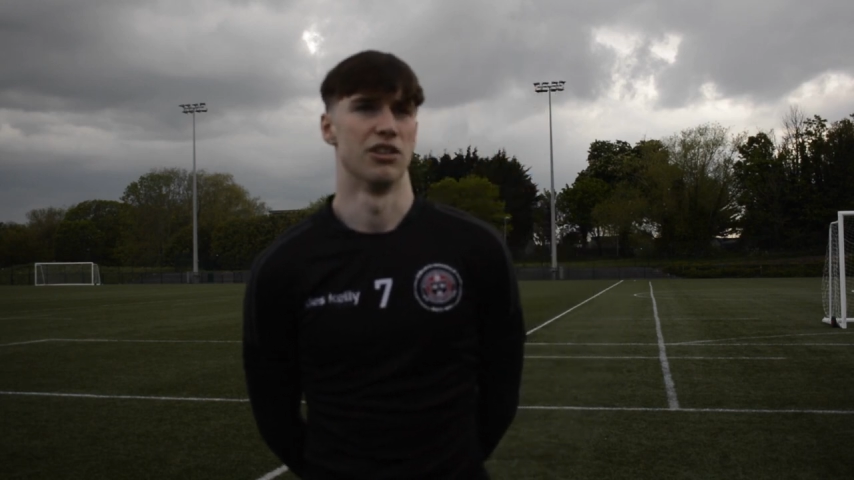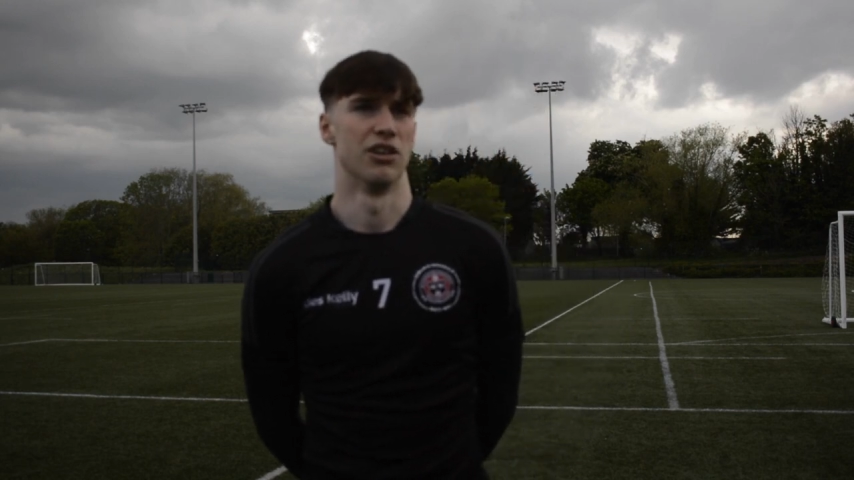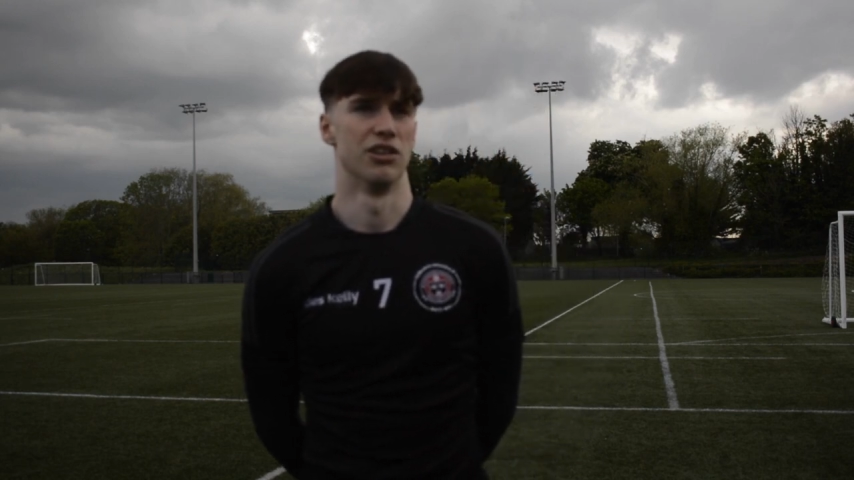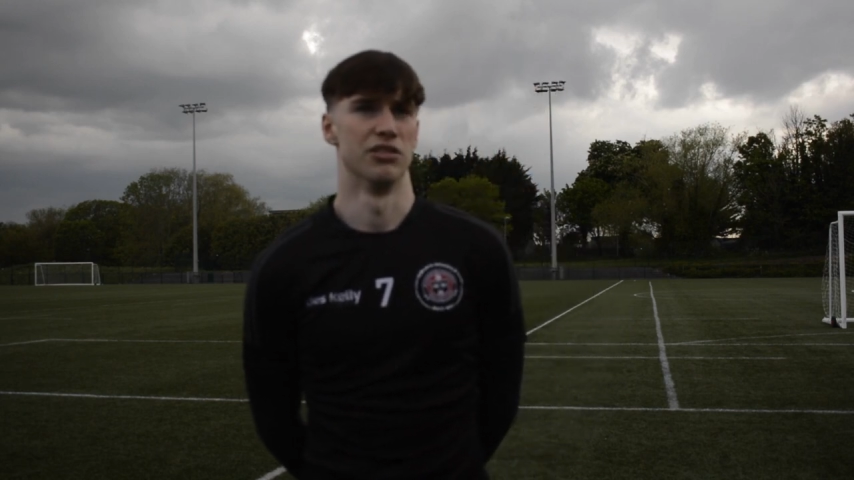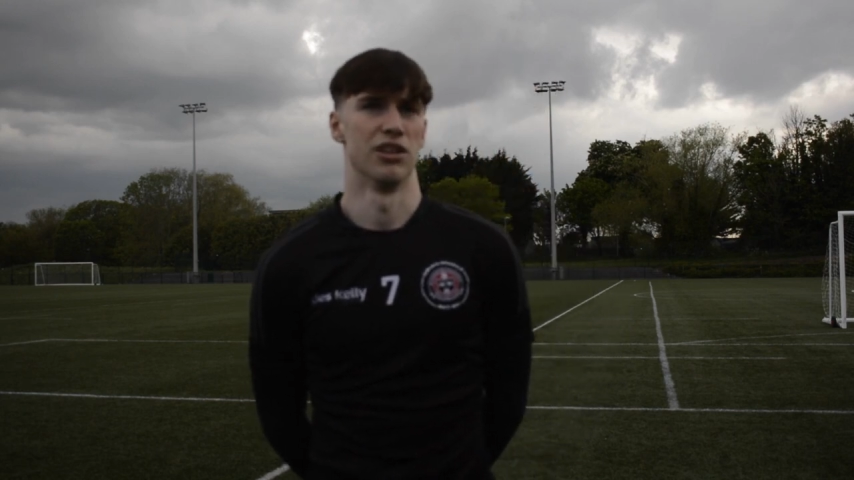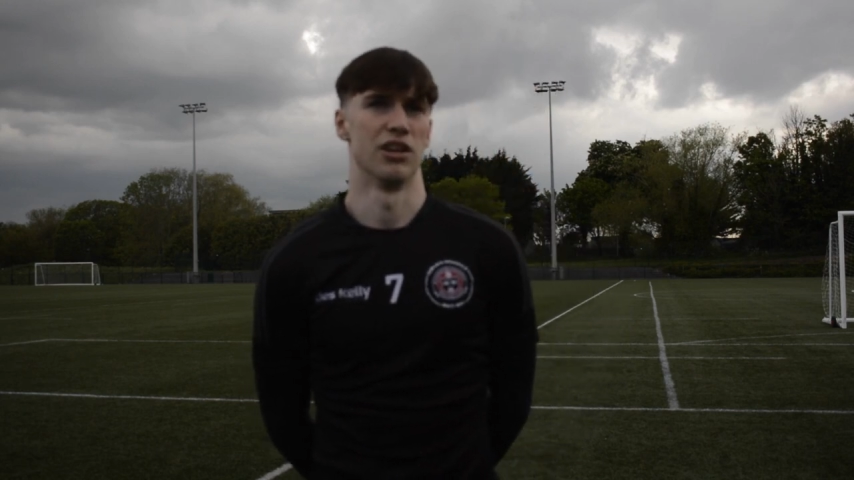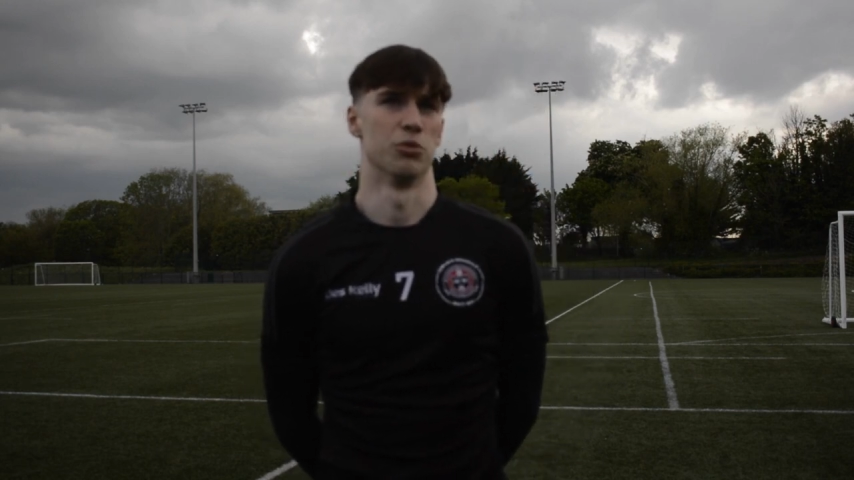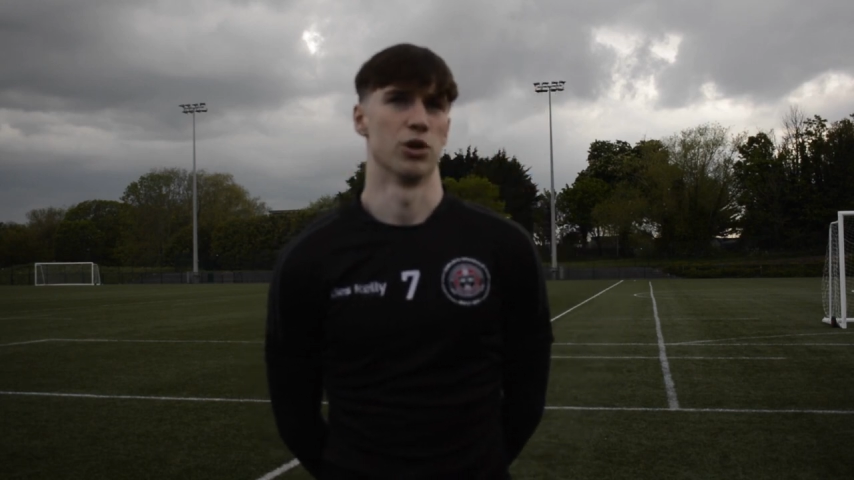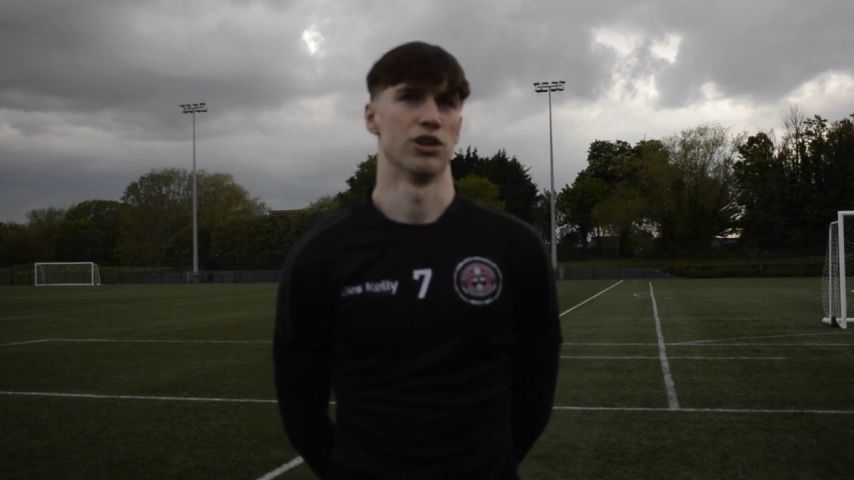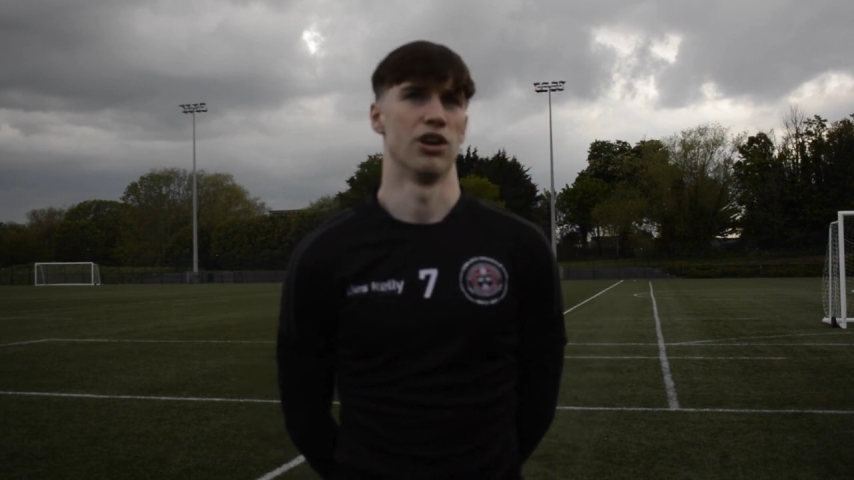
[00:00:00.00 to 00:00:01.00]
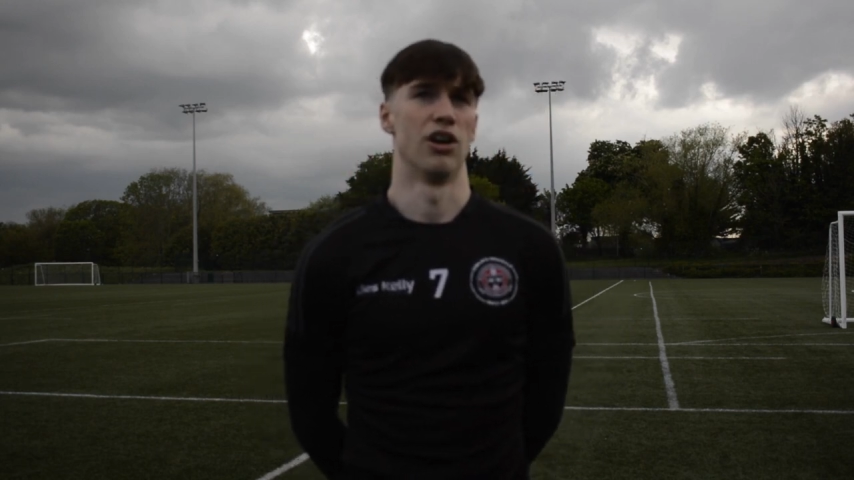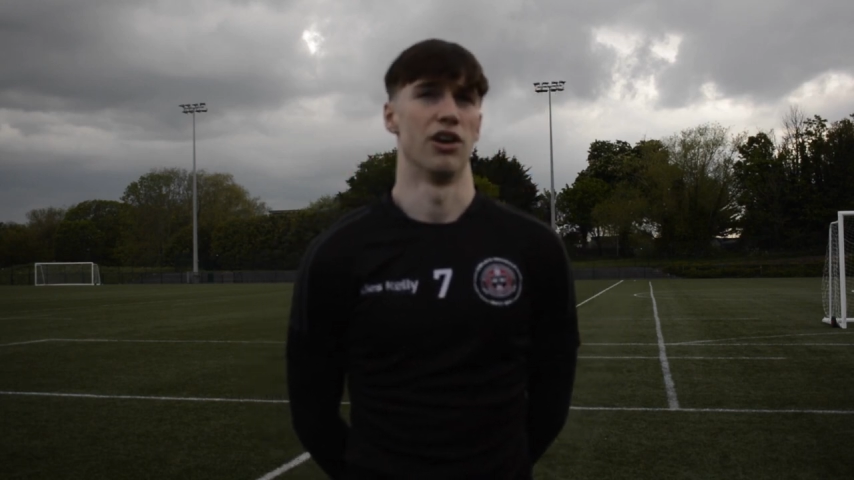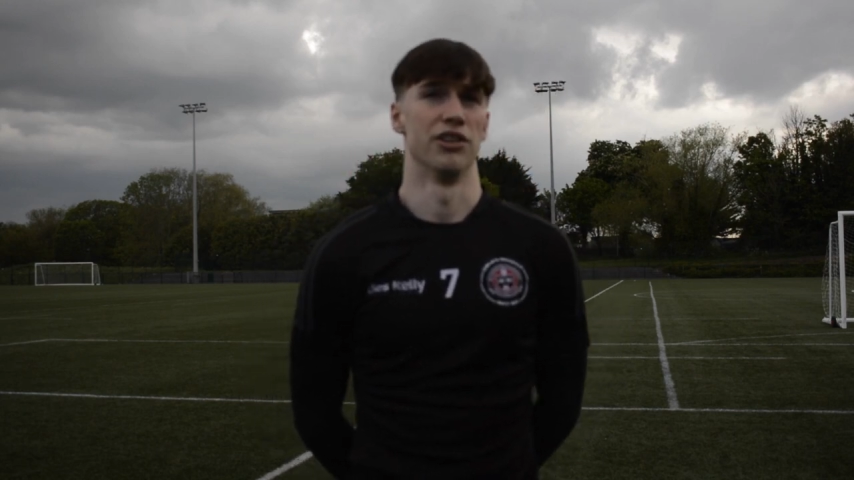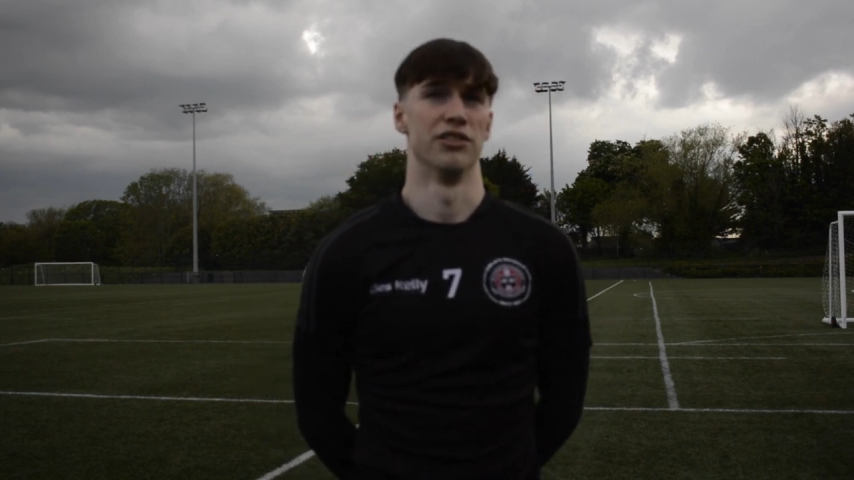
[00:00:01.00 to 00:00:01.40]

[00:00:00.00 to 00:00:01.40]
all and working hard,